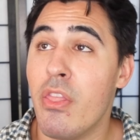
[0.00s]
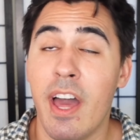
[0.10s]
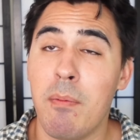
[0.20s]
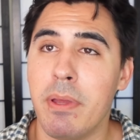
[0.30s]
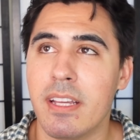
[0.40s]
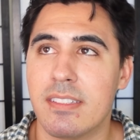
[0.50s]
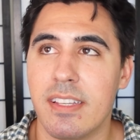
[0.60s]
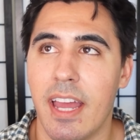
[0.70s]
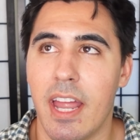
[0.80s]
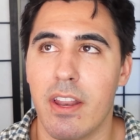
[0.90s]
that being
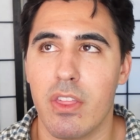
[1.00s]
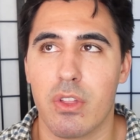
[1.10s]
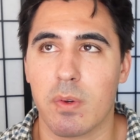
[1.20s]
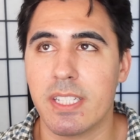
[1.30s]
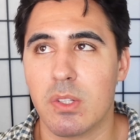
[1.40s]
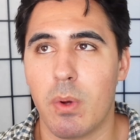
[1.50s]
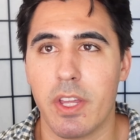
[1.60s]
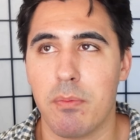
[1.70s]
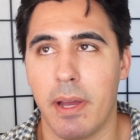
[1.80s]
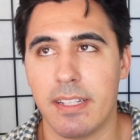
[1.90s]
said, the reason why
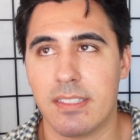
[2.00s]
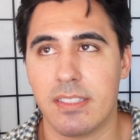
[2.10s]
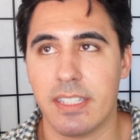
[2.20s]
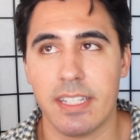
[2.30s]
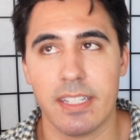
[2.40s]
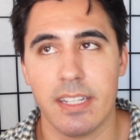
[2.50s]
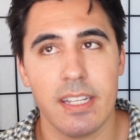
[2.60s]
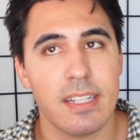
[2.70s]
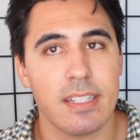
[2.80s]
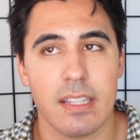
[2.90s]
you might see
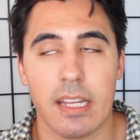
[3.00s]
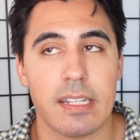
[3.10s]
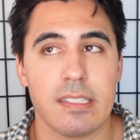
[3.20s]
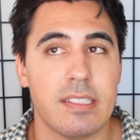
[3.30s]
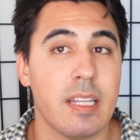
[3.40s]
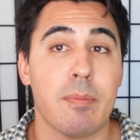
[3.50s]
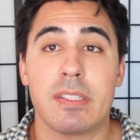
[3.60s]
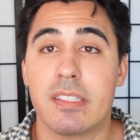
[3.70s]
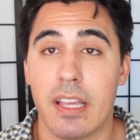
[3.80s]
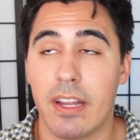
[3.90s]
like Demon
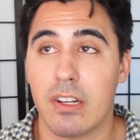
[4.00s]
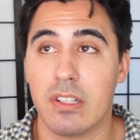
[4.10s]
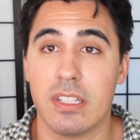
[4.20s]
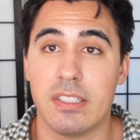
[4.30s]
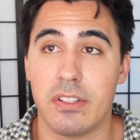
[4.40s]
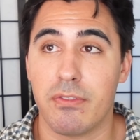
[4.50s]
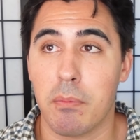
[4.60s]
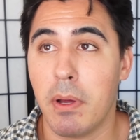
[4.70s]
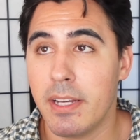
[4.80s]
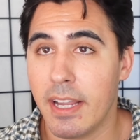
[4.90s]
Slayer listed for
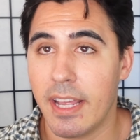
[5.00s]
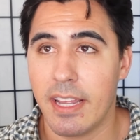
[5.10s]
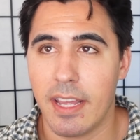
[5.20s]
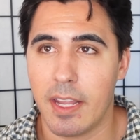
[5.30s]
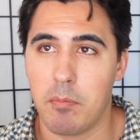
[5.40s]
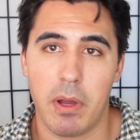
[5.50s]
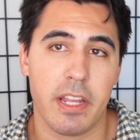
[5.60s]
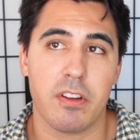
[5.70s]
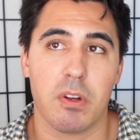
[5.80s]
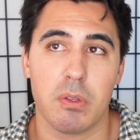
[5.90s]
Monday and My
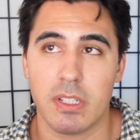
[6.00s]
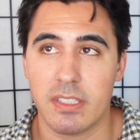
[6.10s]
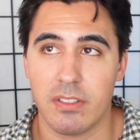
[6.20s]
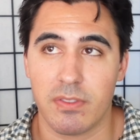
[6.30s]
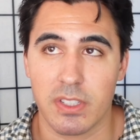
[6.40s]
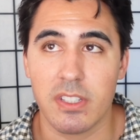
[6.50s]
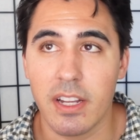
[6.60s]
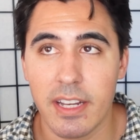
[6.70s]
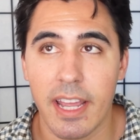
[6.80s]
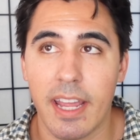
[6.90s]
Hero listed for
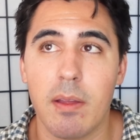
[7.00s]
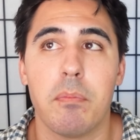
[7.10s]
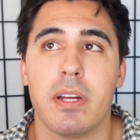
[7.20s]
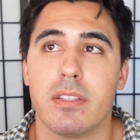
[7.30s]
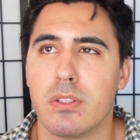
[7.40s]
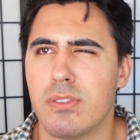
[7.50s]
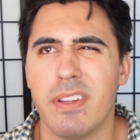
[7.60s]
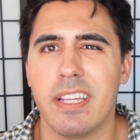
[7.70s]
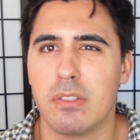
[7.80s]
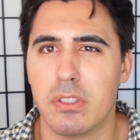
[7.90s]
Sunday, but those
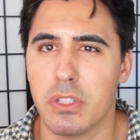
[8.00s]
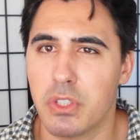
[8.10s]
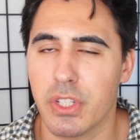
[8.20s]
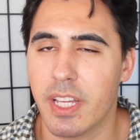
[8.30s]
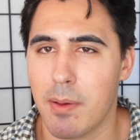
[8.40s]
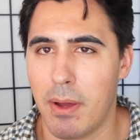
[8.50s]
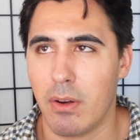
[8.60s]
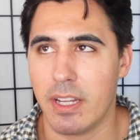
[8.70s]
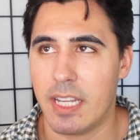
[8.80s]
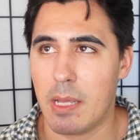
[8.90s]
videos usually come
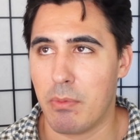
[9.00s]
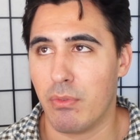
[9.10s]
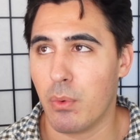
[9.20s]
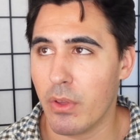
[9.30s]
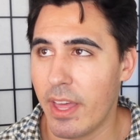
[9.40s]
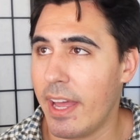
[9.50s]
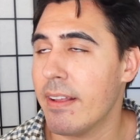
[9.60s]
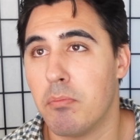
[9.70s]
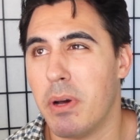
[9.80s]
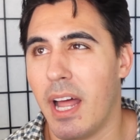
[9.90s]
out a day before
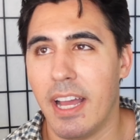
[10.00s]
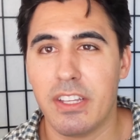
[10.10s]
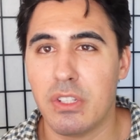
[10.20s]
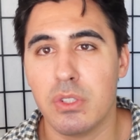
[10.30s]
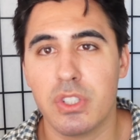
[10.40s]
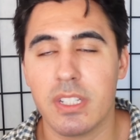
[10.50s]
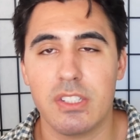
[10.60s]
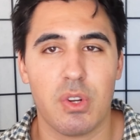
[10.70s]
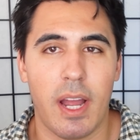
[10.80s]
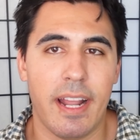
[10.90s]
that, but I usually
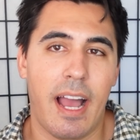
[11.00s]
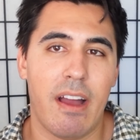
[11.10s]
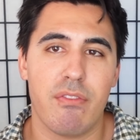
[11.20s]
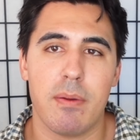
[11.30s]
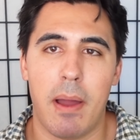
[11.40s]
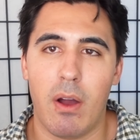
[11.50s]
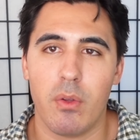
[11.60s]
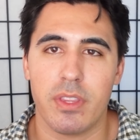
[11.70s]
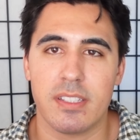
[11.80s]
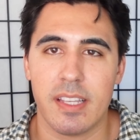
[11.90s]
try to have them
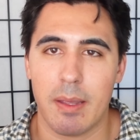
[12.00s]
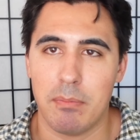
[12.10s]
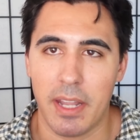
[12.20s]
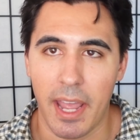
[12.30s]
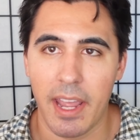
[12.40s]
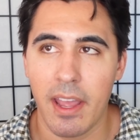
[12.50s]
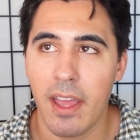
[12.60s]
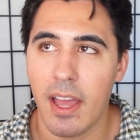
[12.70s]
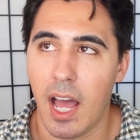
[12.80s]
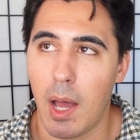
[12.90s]
out the same day.
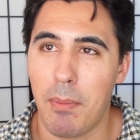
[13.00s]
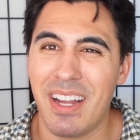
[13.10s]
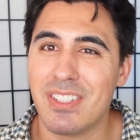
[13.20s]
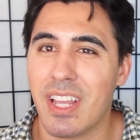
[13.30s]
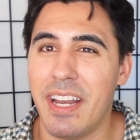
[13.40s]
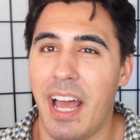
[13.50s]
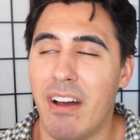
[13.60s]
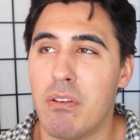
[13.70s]
Um, I just kind of have